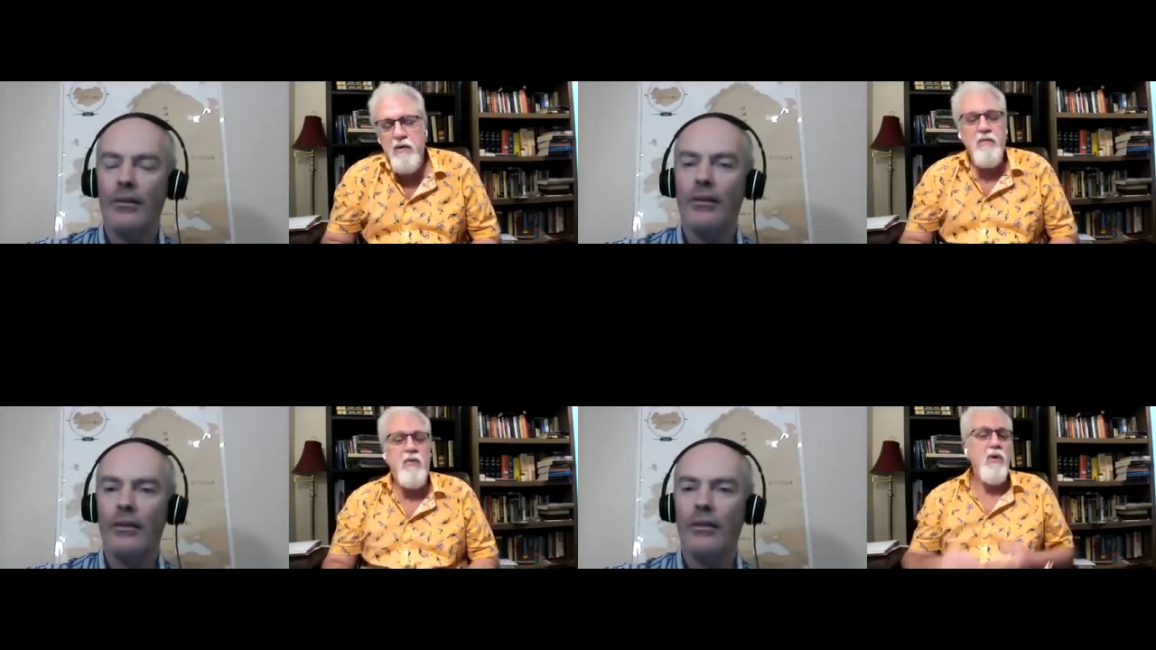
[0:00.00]

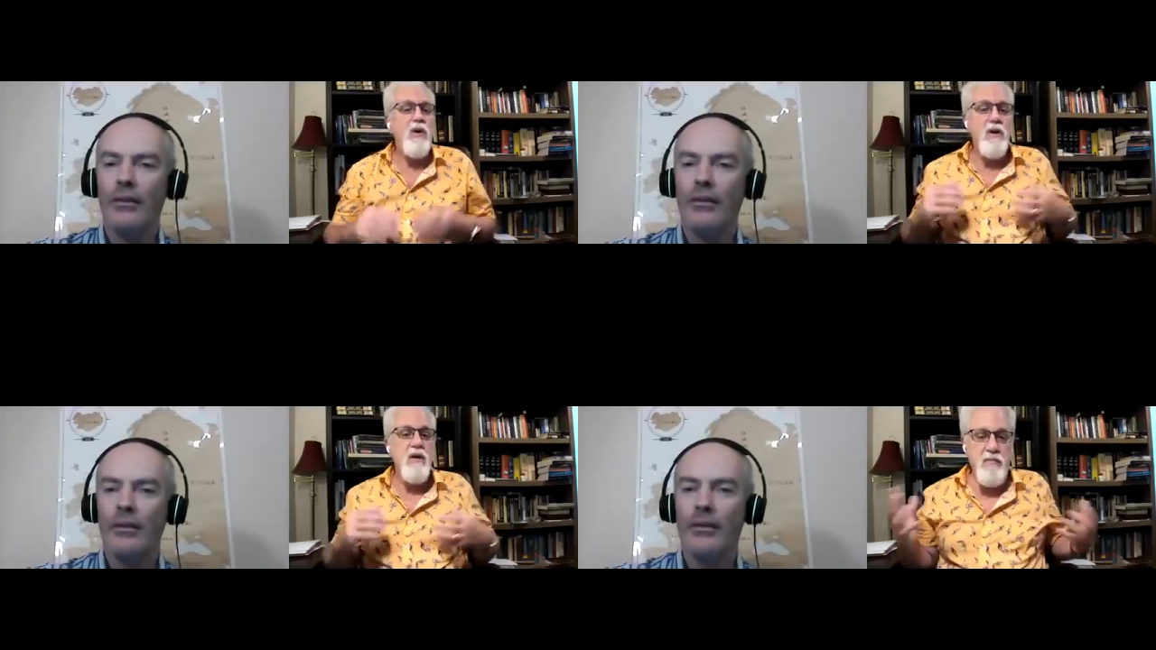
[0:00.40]
Speaker 1: for
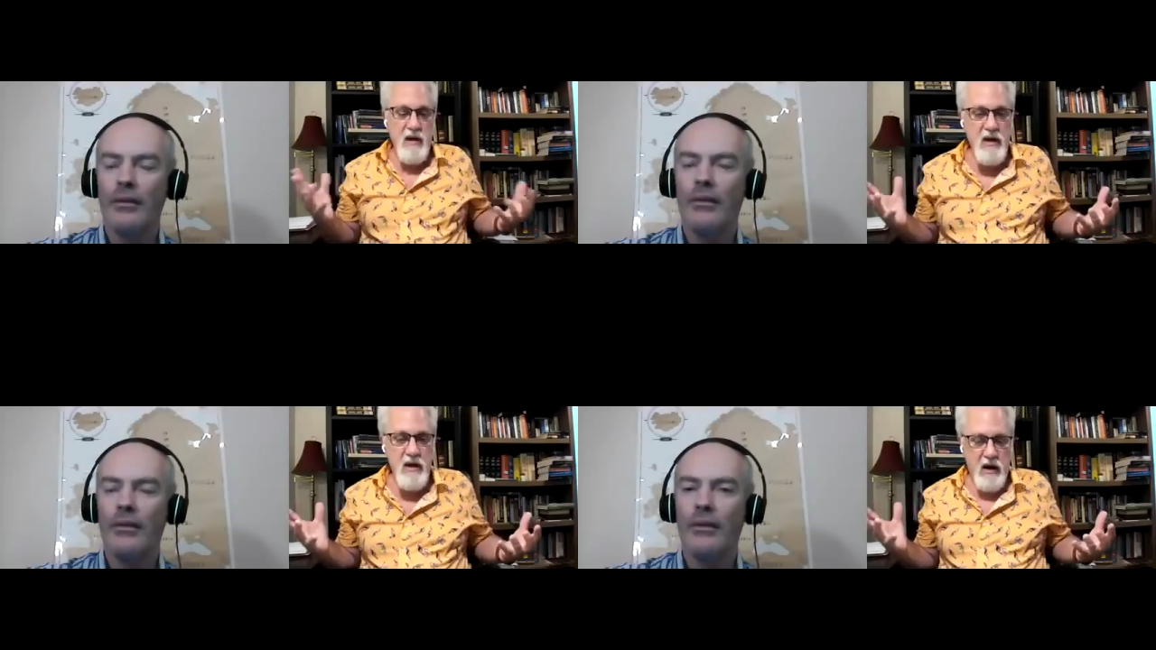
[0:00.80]

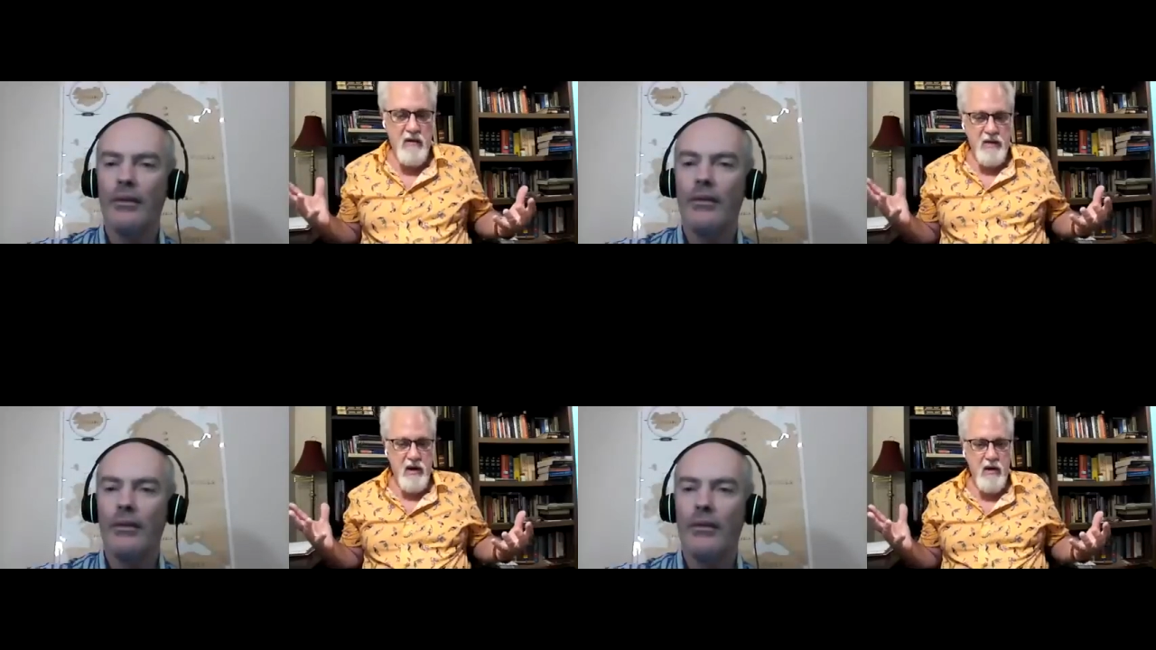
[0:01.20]
many
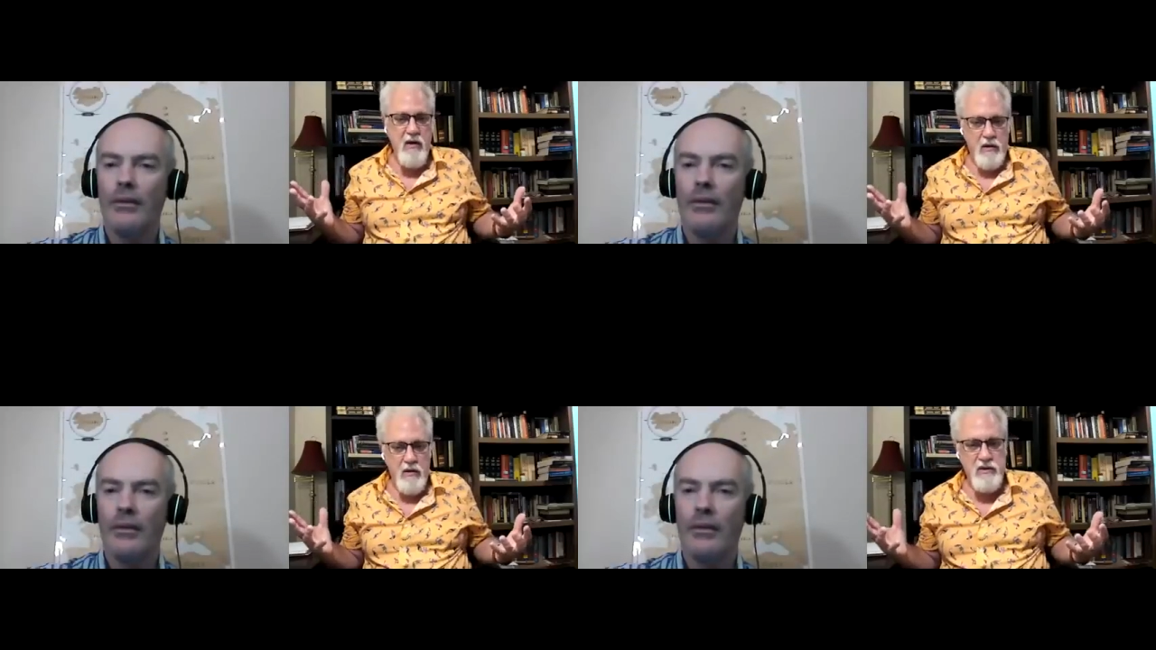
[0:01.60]
of the
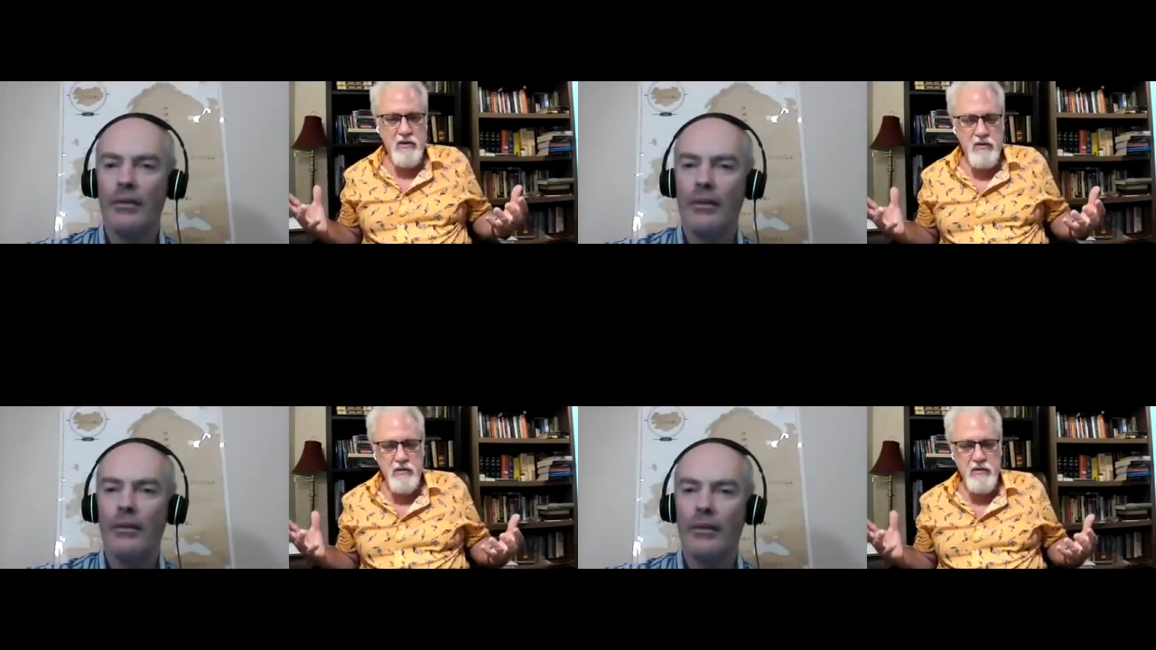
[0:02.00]
Arabs
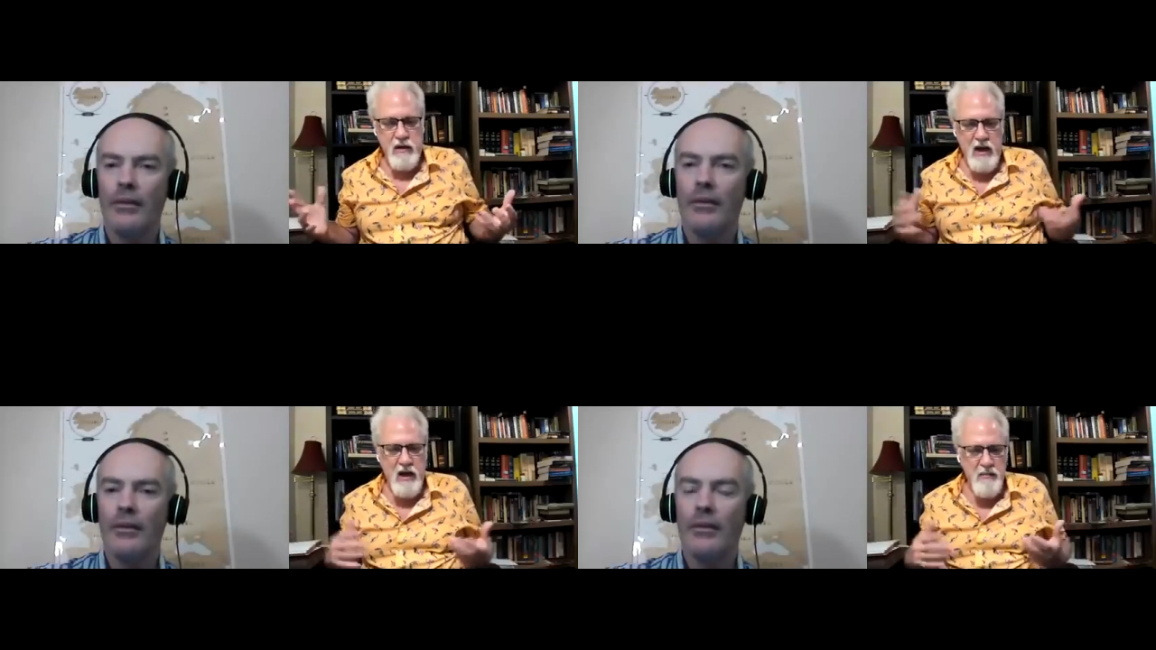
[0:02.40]
who the
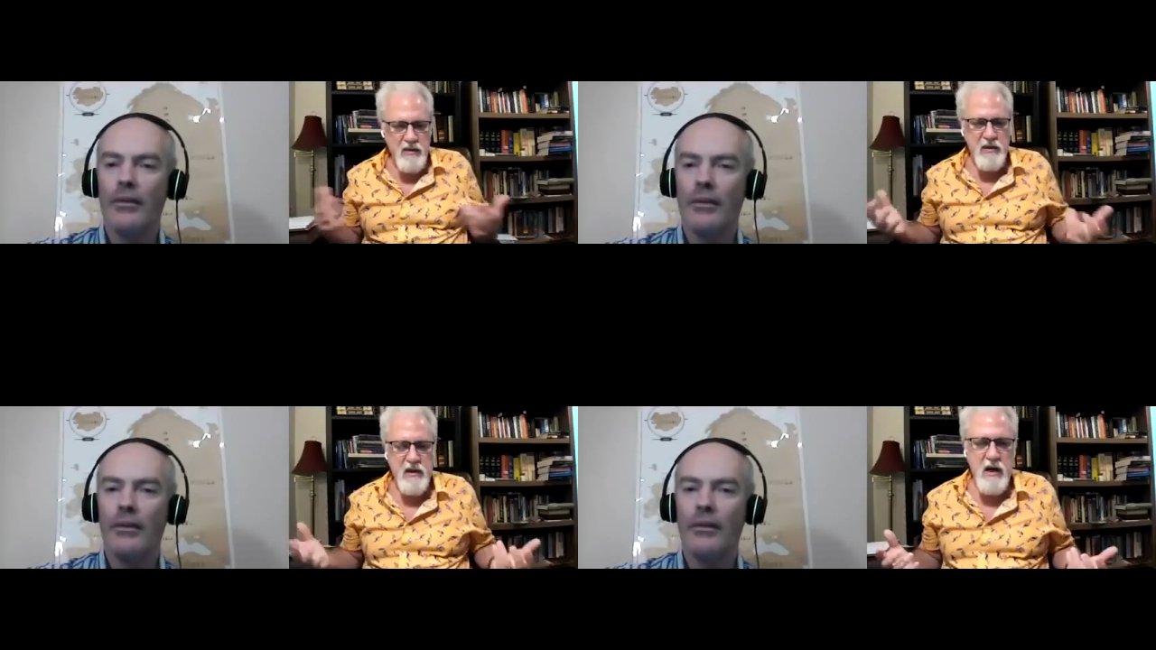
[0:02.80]

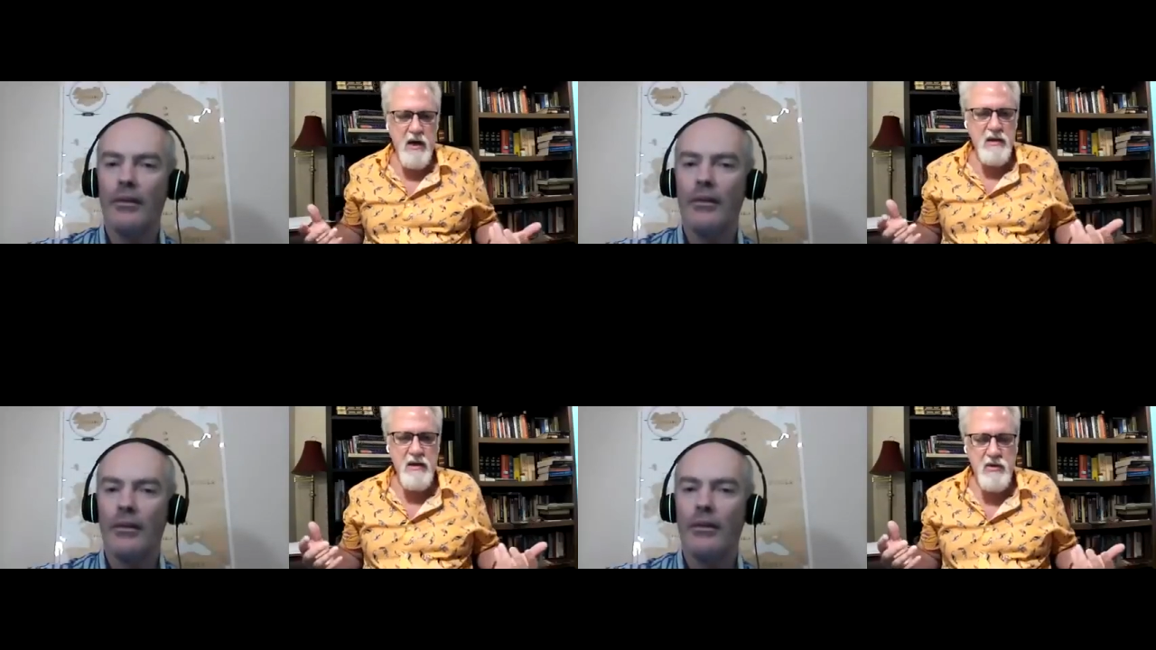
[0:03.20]
Lakhmids and the
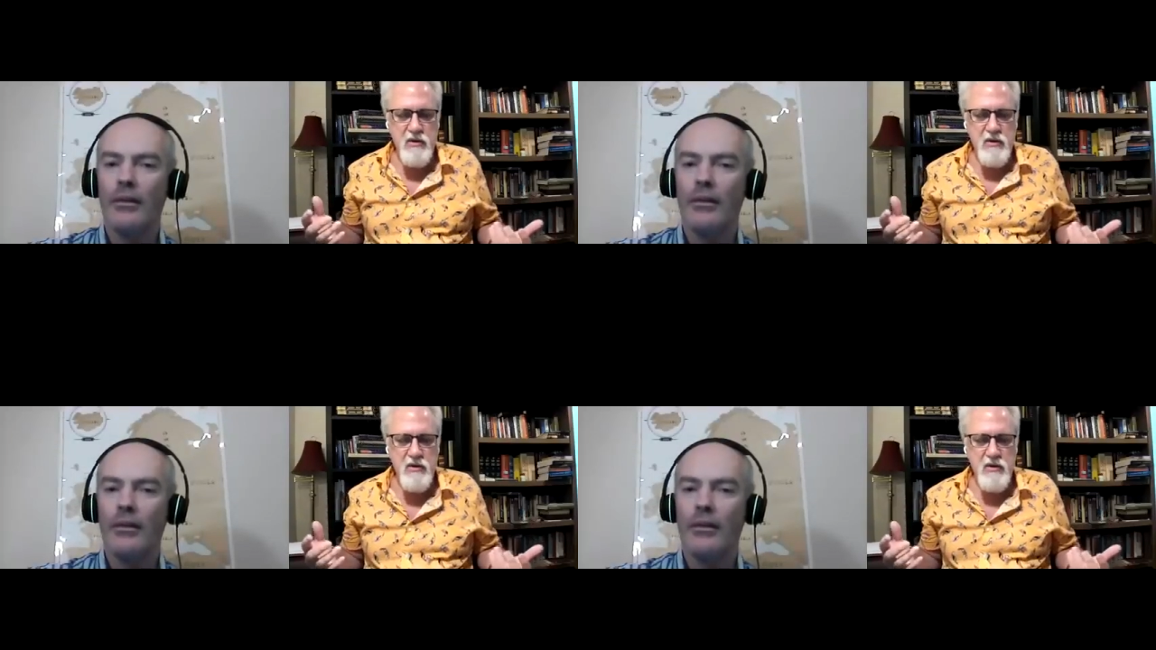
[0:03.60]
Ghassanids